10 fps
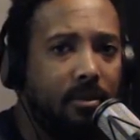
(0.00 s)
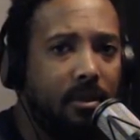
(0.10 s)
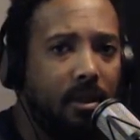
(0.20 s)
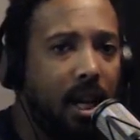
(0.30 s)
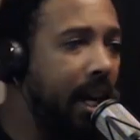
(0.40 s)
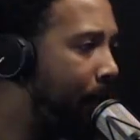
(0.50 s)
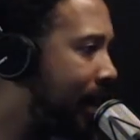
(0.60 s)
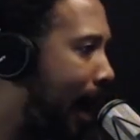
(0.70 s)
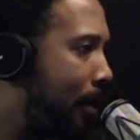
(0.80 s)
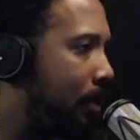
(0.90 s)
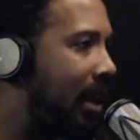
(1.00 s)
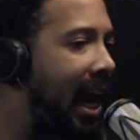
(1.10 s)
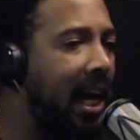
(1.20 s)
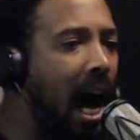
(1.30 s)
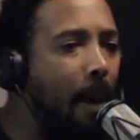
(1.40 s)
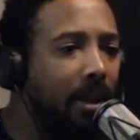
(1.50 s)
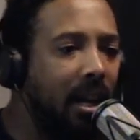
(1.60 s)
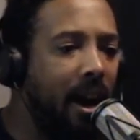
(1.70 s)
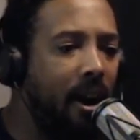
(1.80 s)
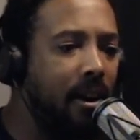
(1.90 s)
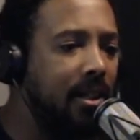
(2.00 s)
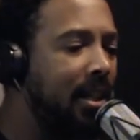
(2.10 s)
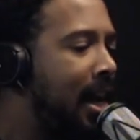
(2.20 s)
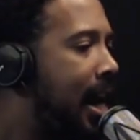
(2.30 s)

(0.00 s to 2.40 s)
And then we got people like Kamala Harris